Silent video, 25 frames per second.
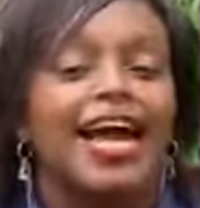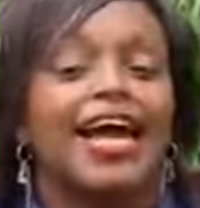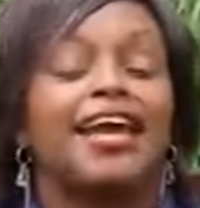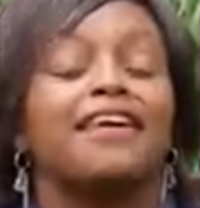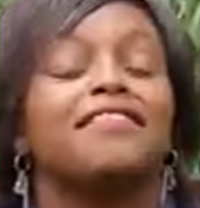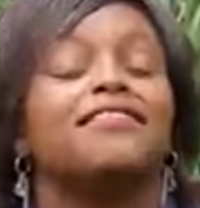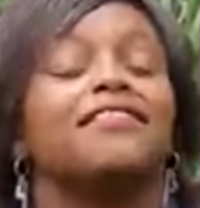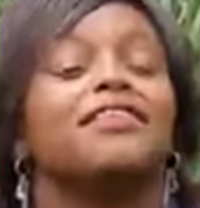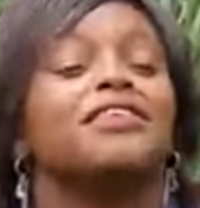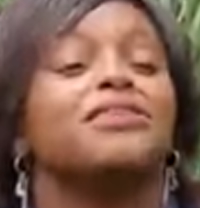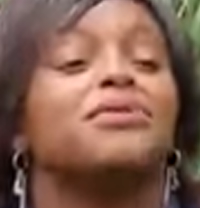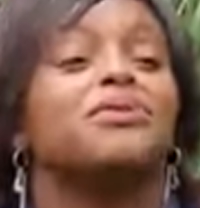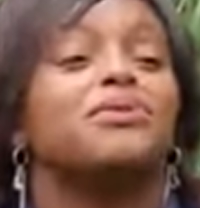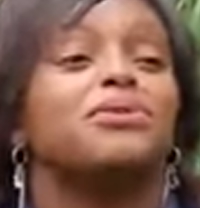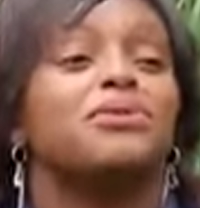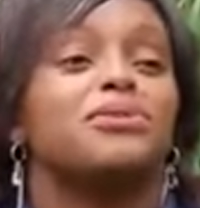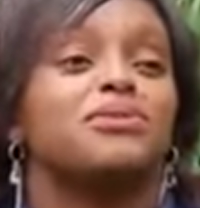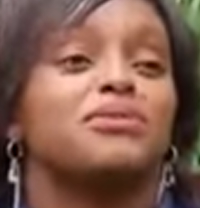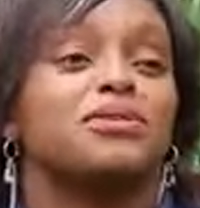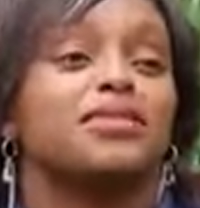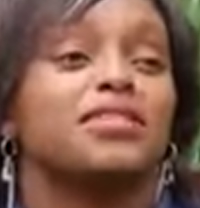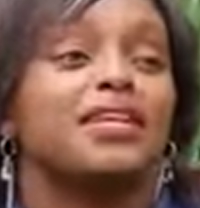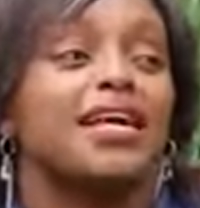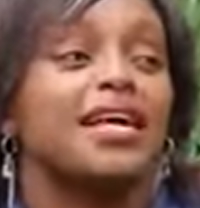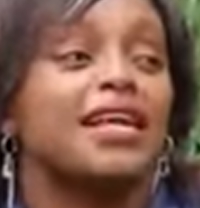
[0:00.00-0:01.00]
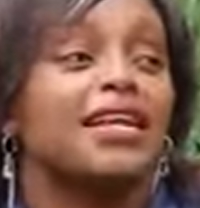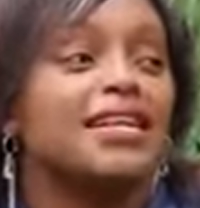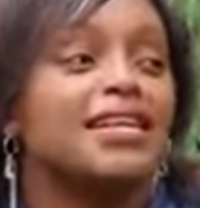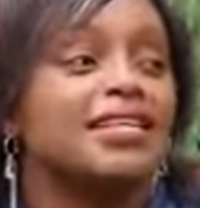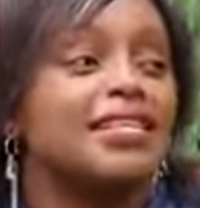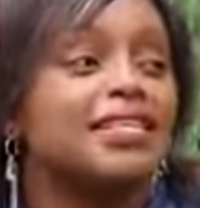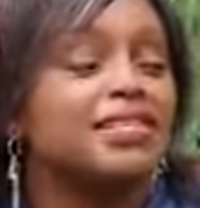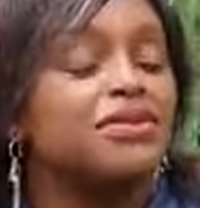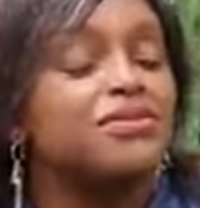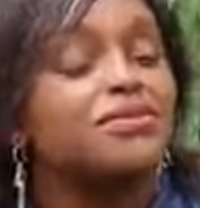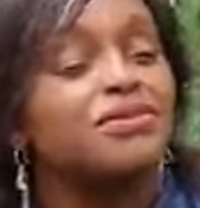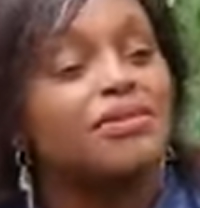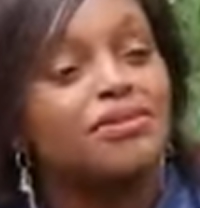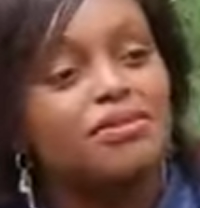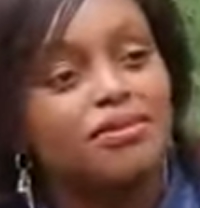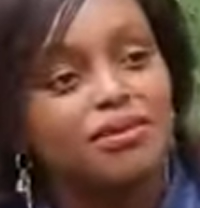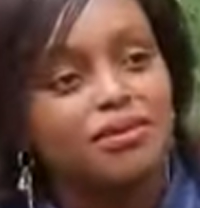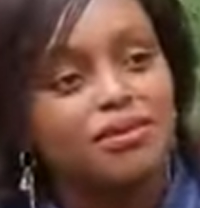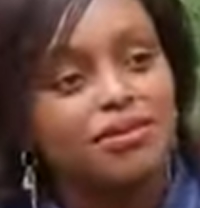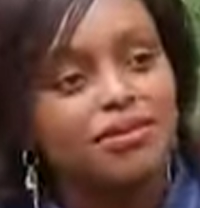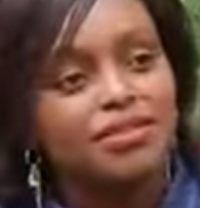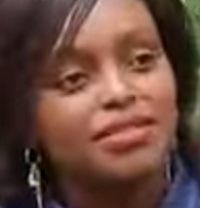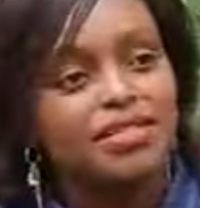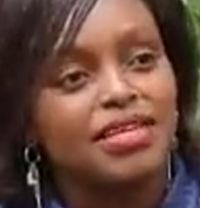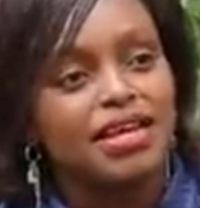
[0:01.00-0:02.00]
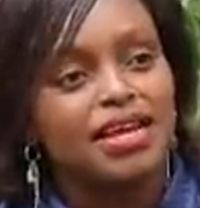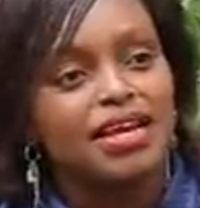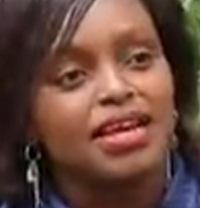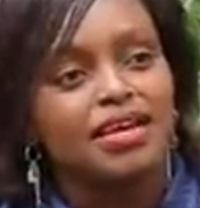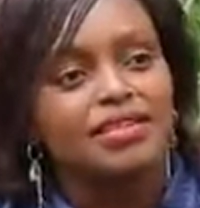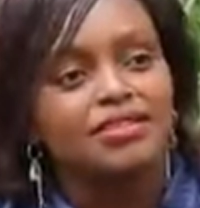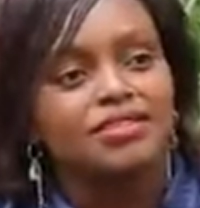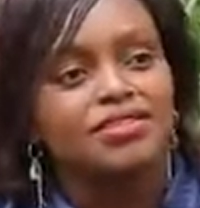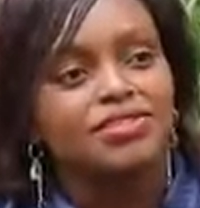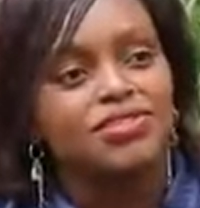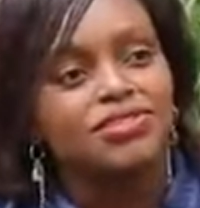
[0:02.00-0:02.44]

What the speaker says: I even called a lady who owns a